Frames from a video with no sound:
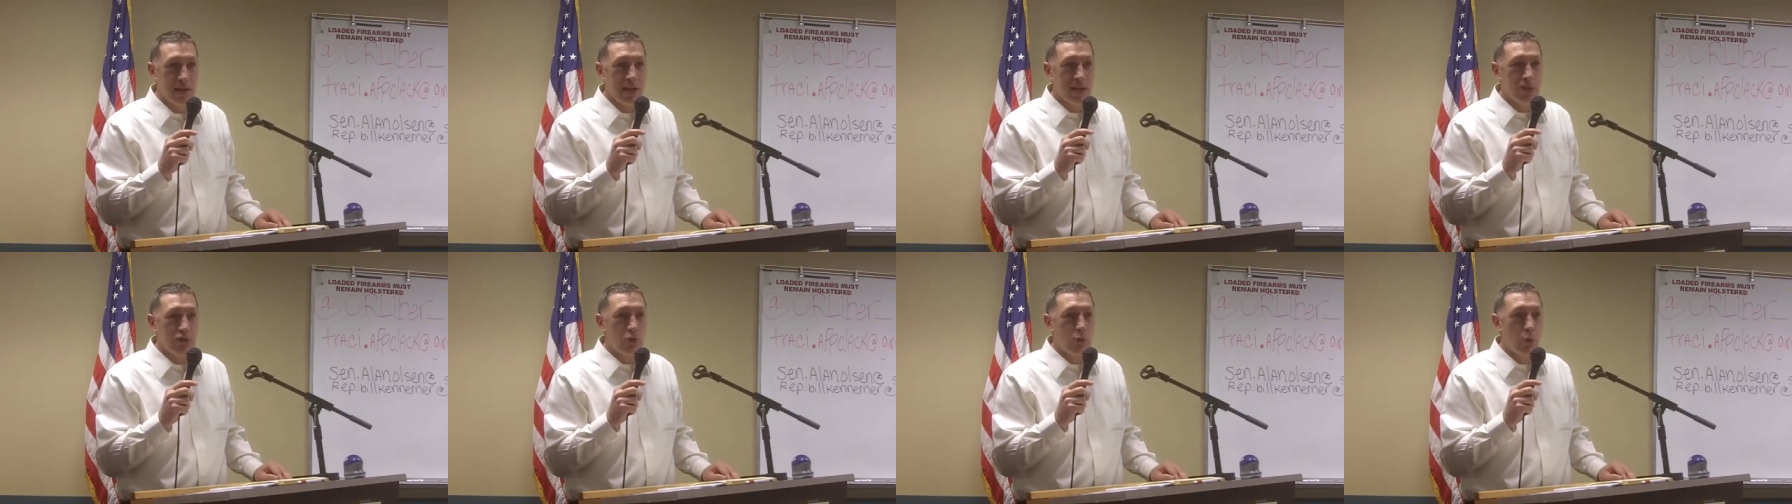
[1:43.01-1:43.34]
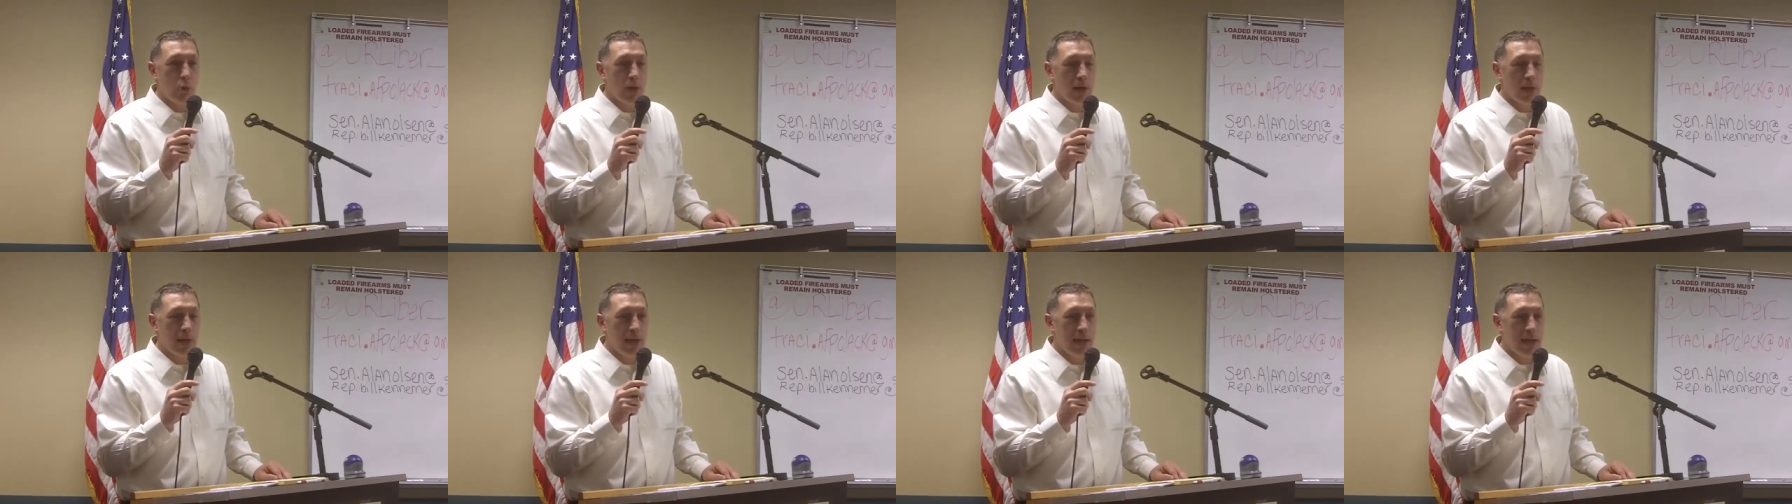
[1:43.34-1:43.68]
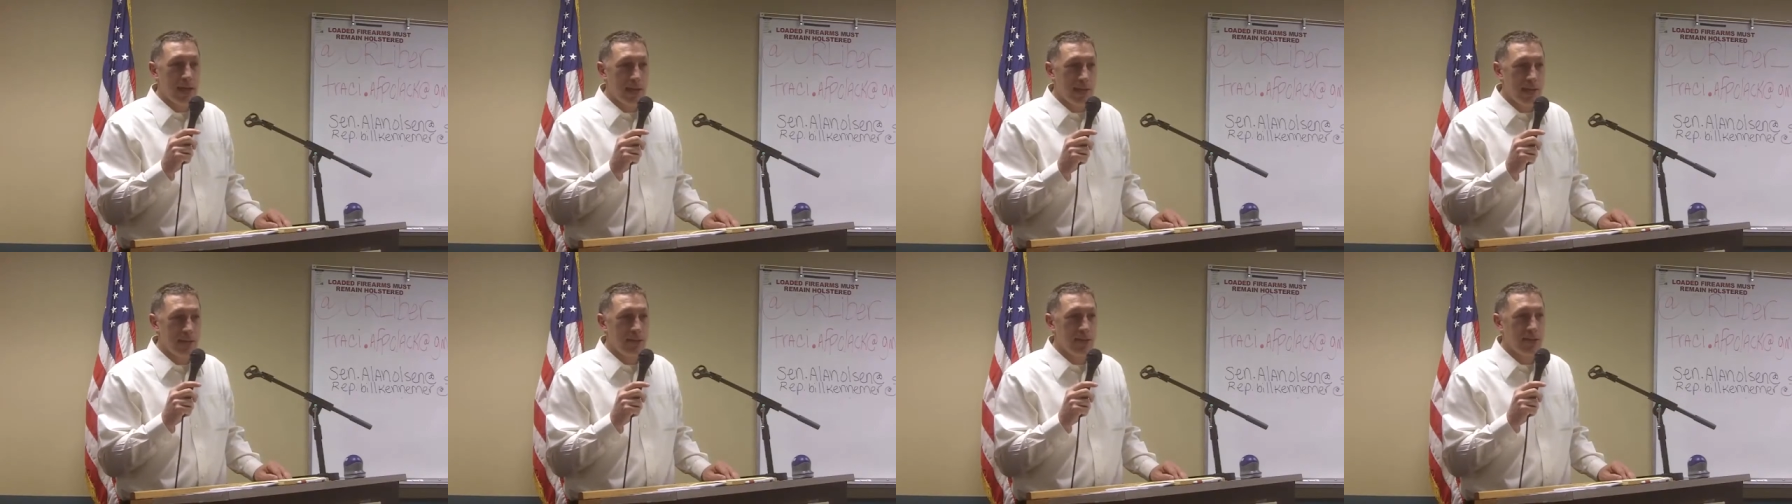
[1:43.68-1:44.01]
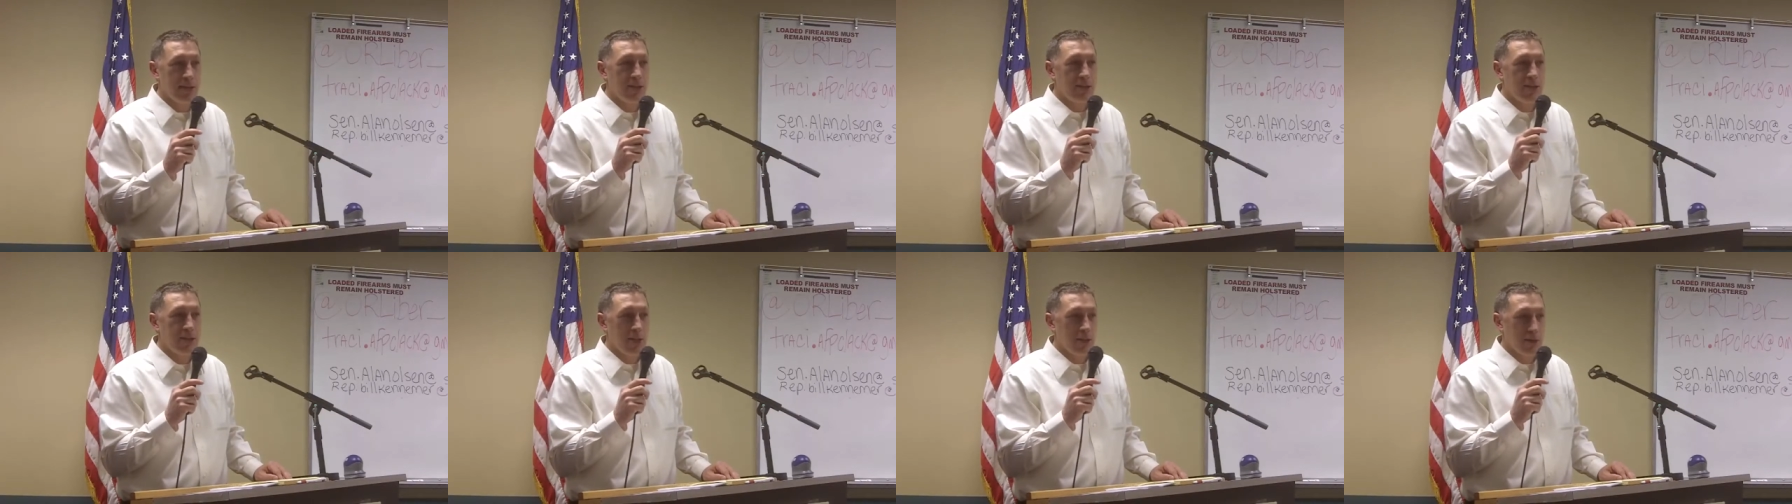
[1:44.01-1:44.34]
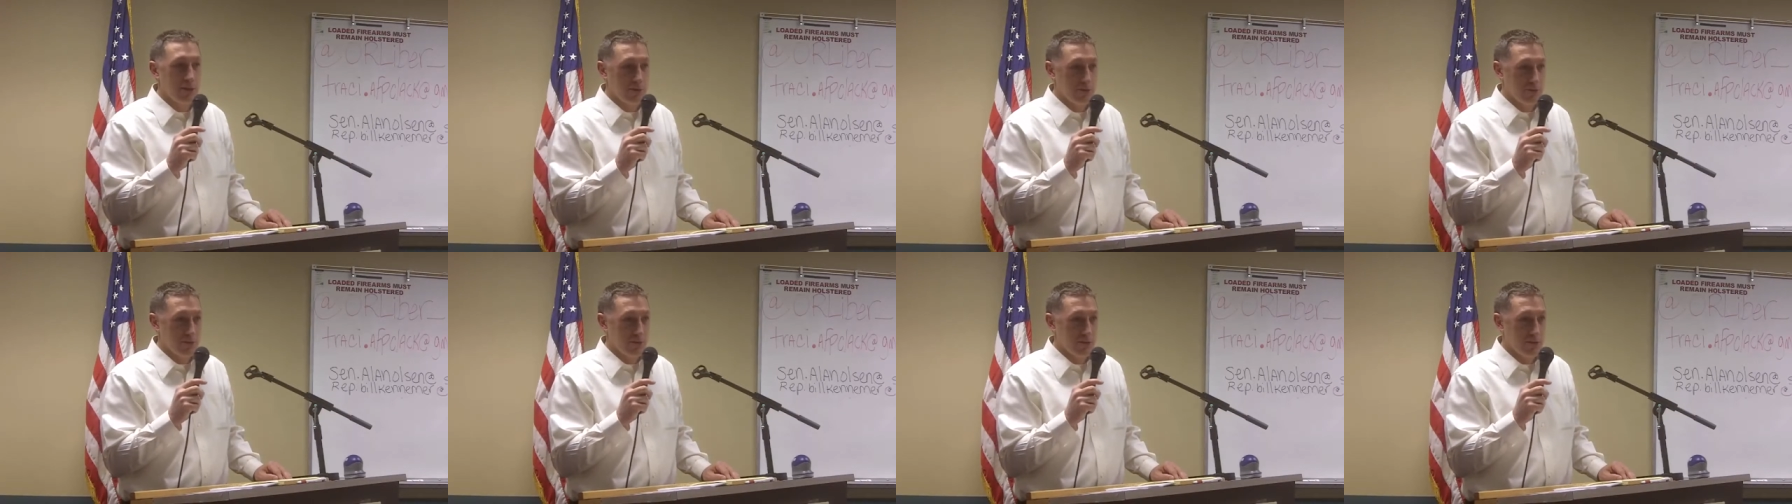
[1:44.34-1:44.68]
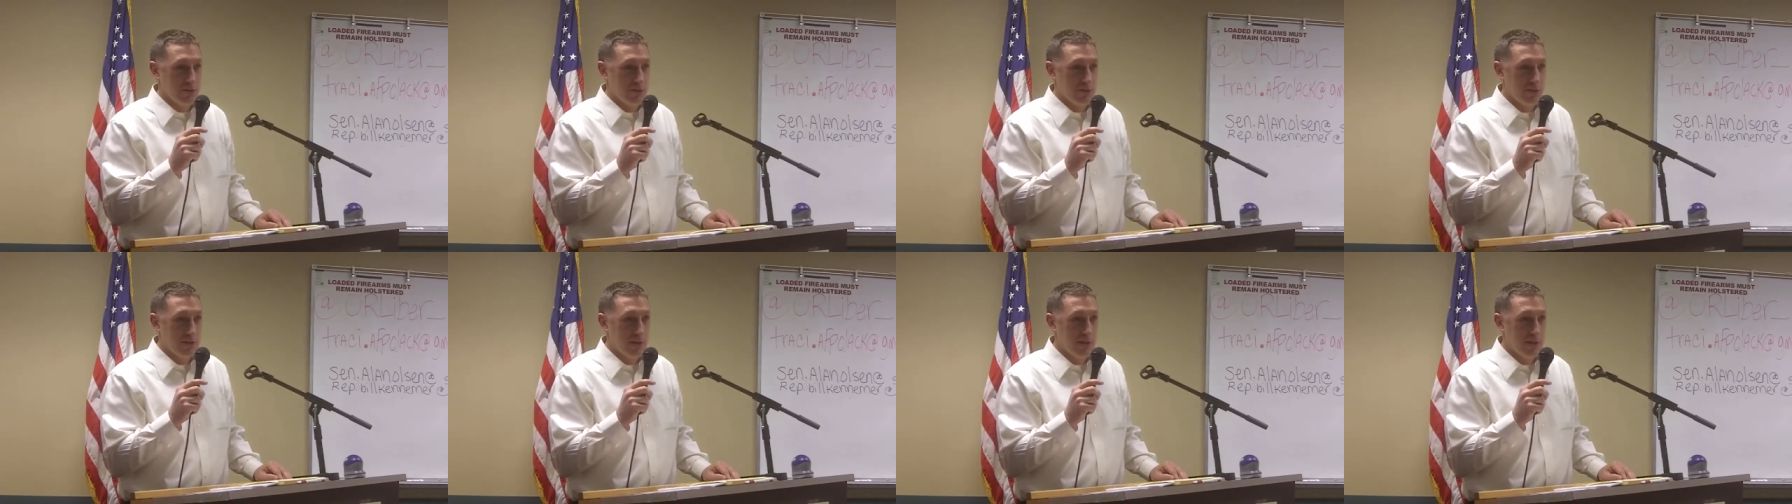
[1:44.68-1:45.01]
in 28
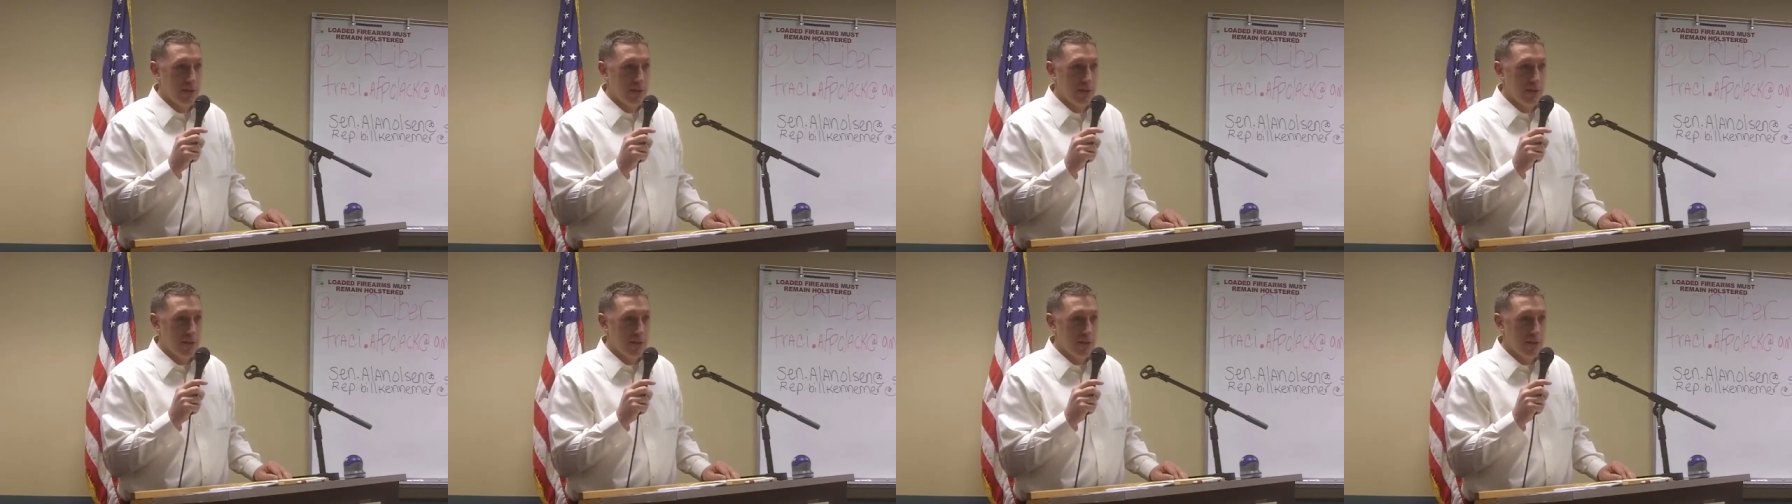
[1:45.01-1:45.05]
years.